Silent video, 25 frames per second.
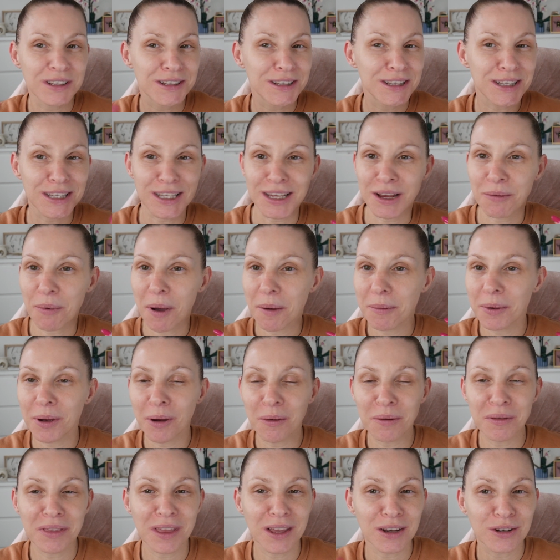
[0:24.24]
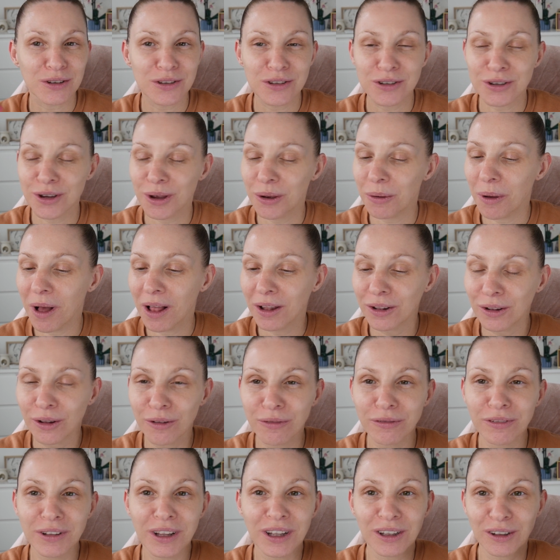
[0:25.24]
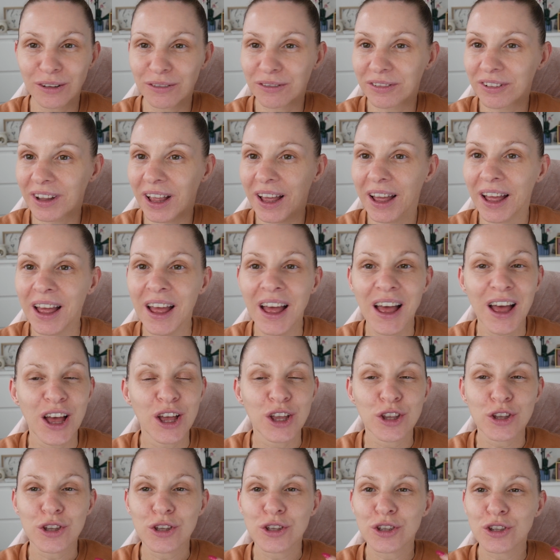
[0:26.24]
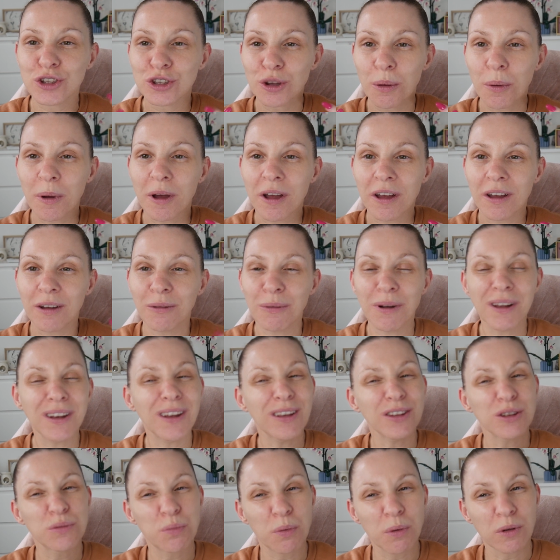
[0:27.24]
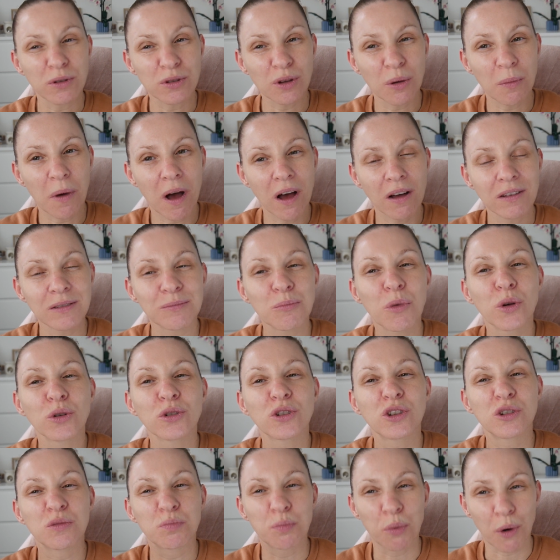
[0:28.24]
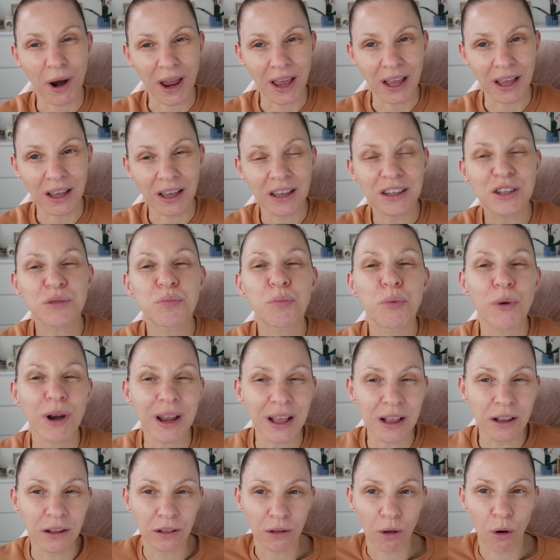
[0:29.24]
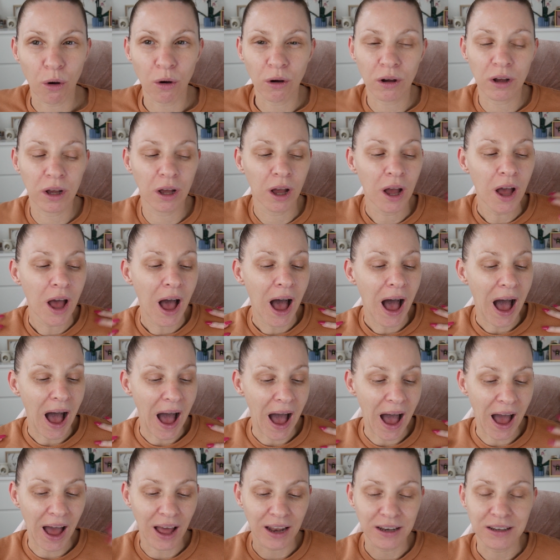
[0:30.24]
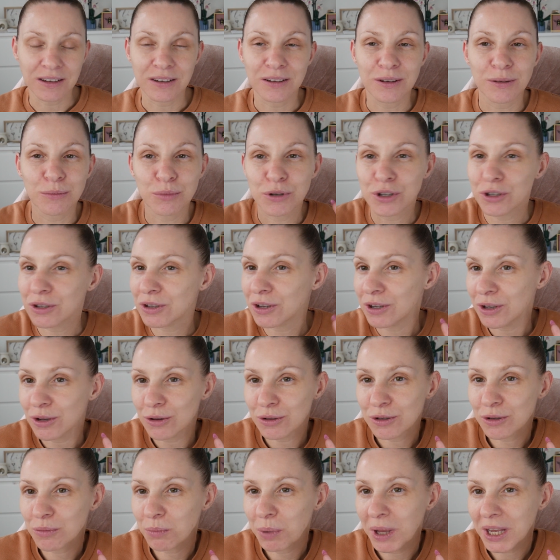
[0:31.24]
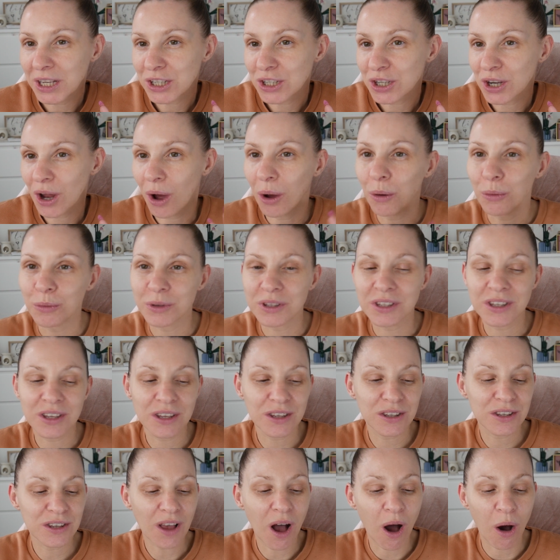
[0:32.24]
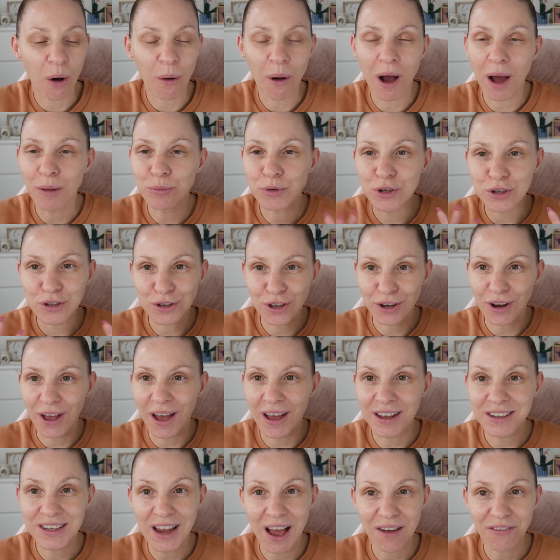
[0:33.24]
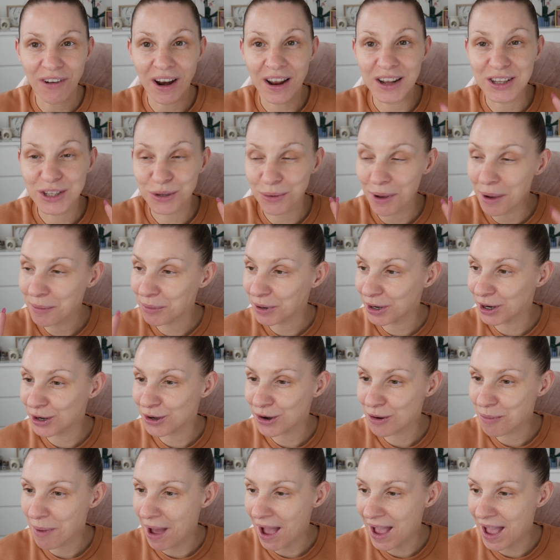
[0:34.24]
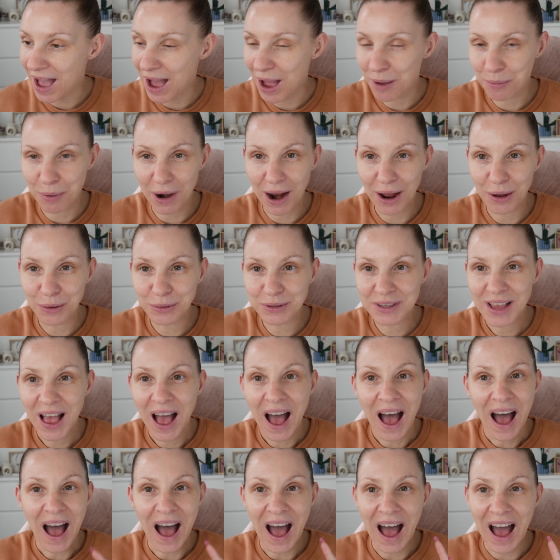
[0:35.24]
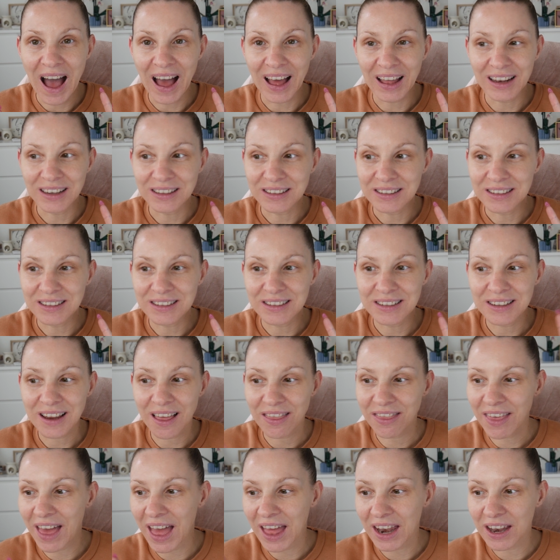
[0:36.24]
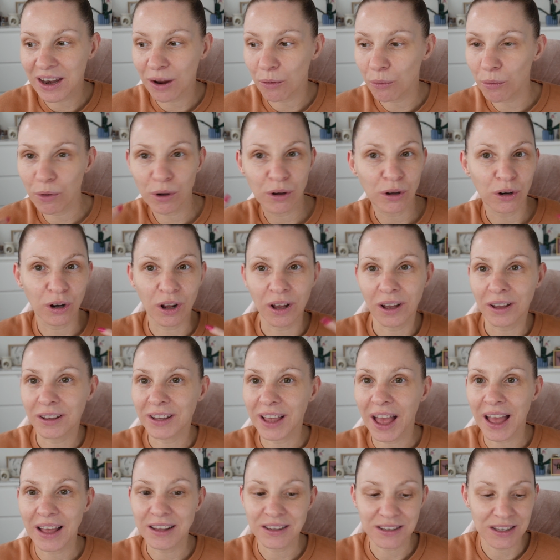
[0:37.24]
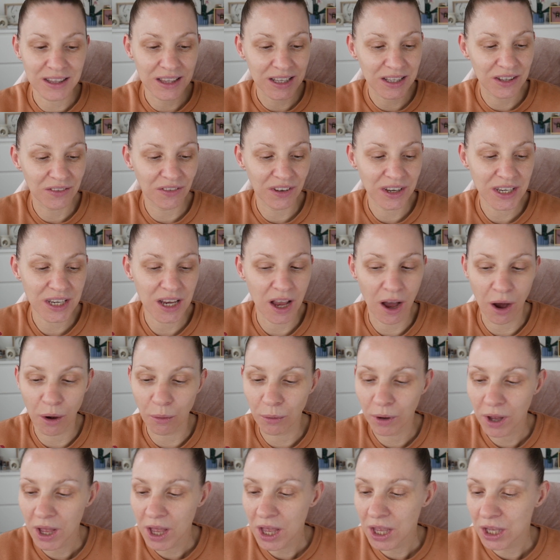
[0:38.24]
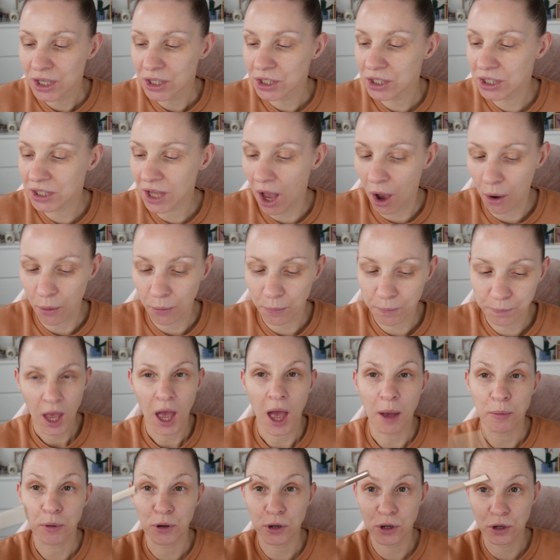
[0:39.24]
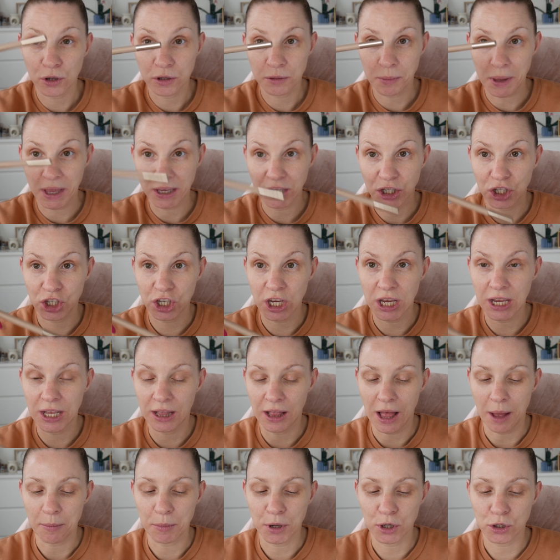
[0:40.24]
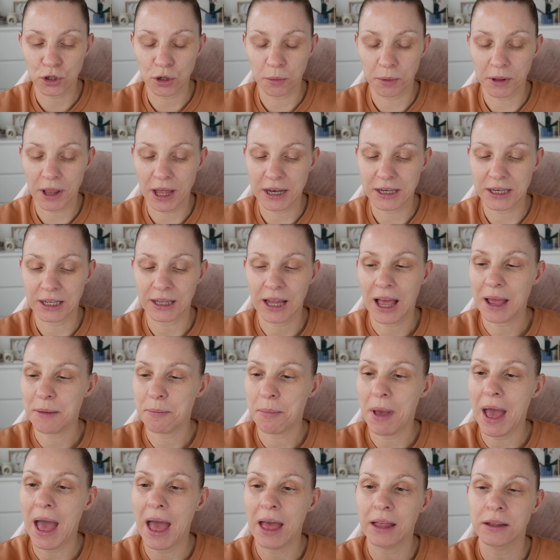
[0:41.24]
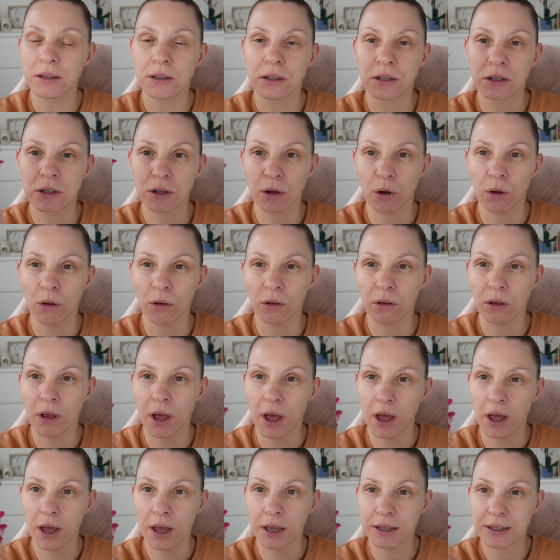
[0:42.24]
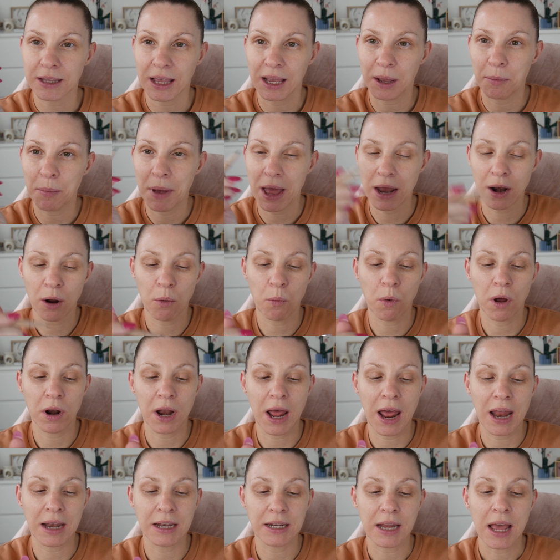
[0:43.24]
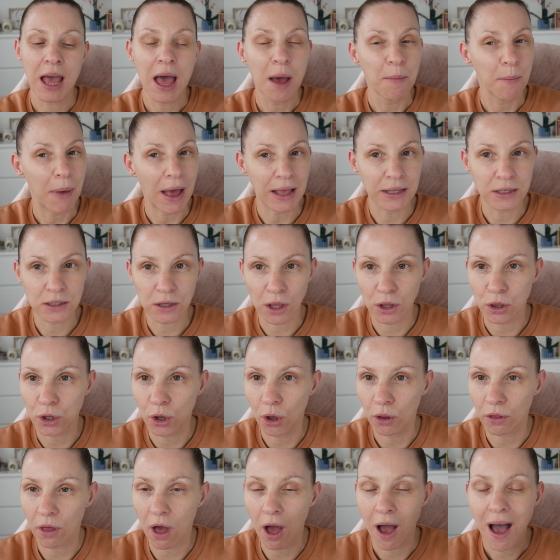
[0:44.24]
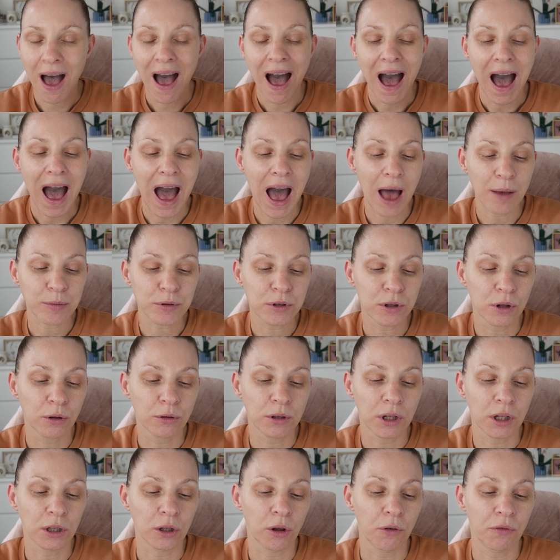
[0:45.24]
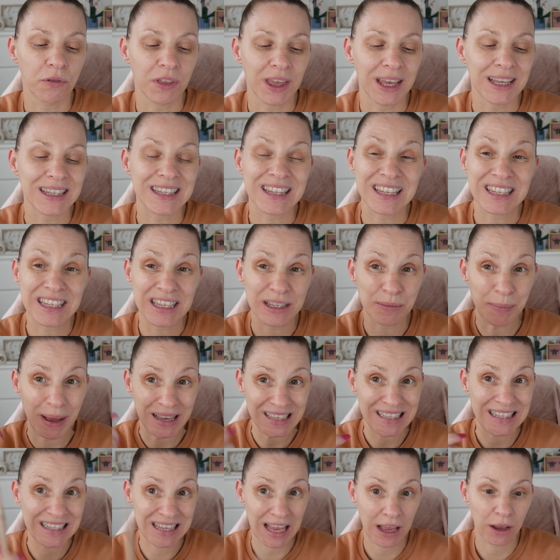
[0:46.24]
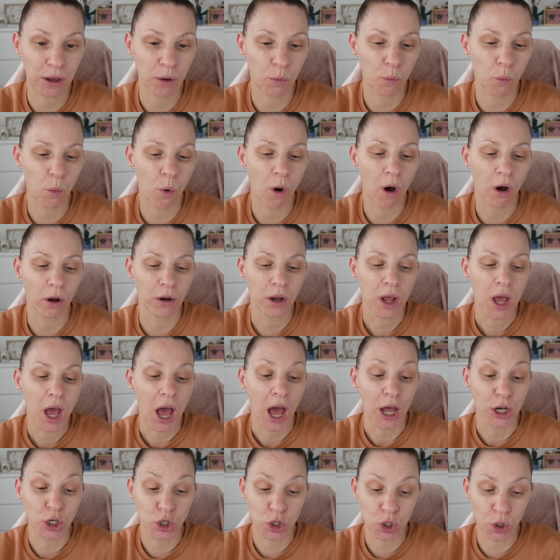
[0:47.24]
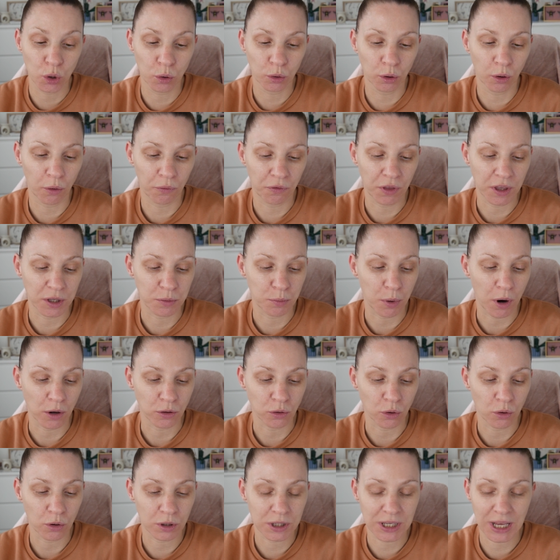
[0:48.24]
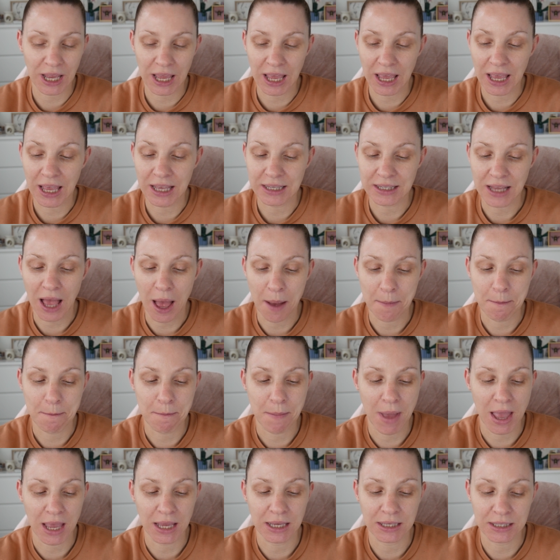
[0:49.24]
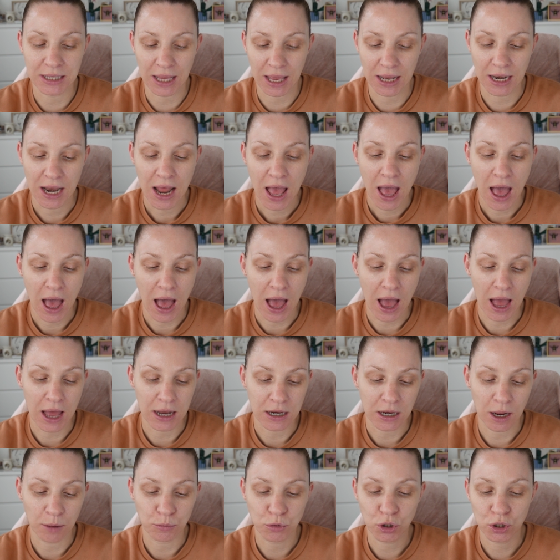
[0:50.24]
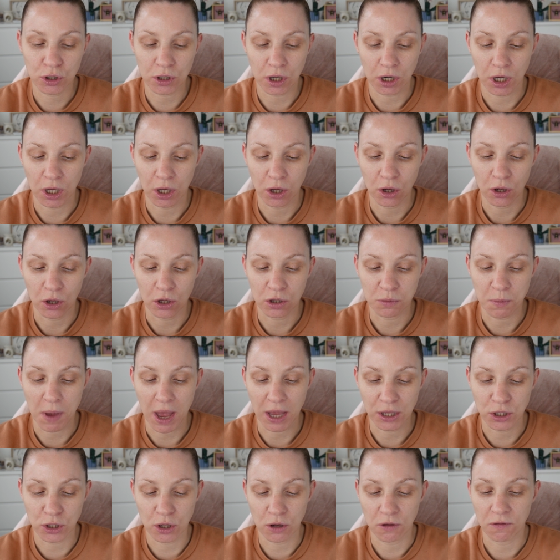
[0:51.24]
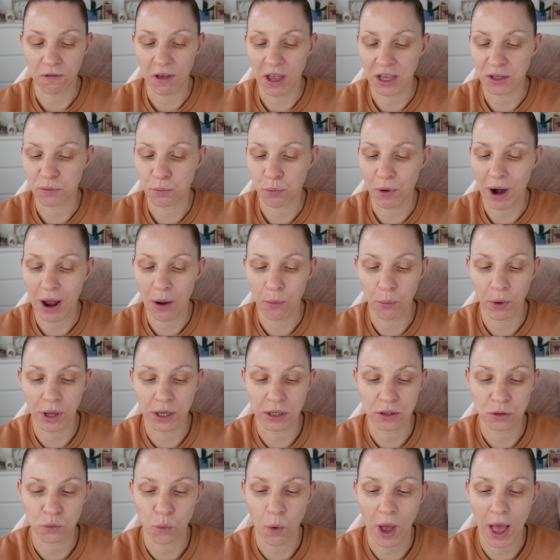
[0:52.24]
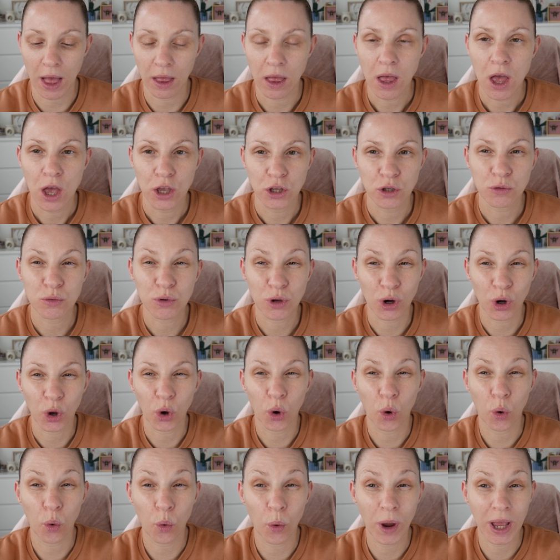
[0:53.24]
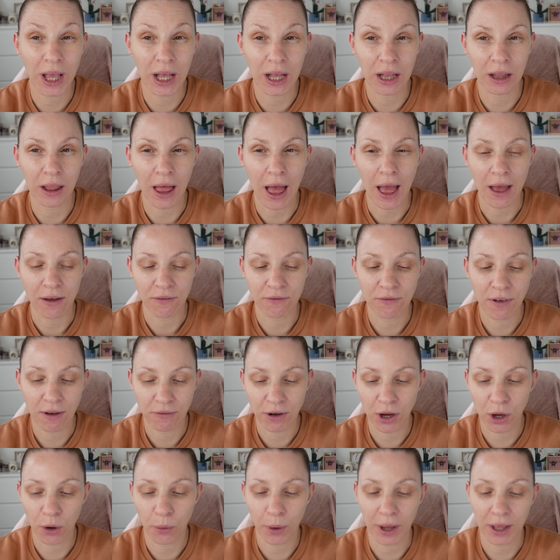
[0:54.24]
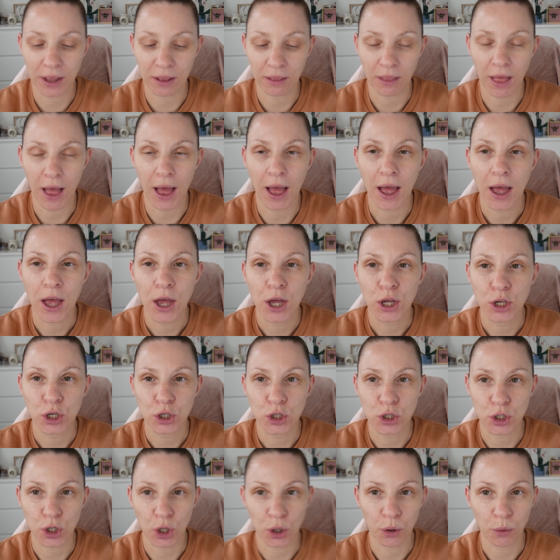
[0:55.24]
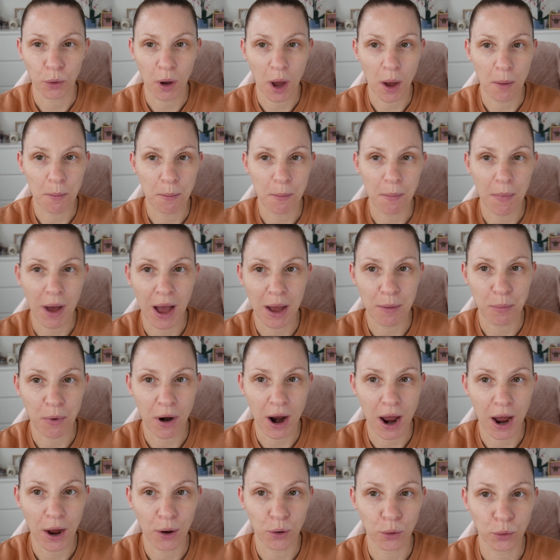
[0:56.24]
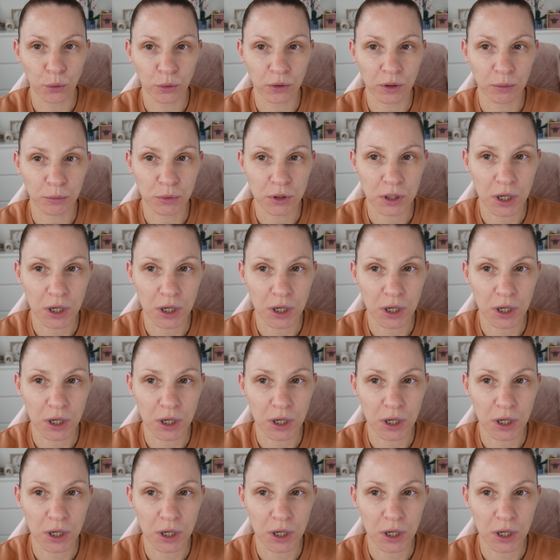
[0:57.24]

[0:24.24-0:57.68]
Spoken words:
see where we go with it. Just do a lovely summer, well not summer, more spring look, and we're just going to use some peach tones. So I'm just going to dive right into it. I'm going to do my eyebrows and then we're going to get into this video. So I'm going to use my She Glam double-ended like pencil. It's like a pen on one end, pencil on the other. Absolutely love this. This is my second one. I do love this product. It is amazing. And I'm just going to use my Too Faced brow wig as well. So I'm just going to very quickly do my brows.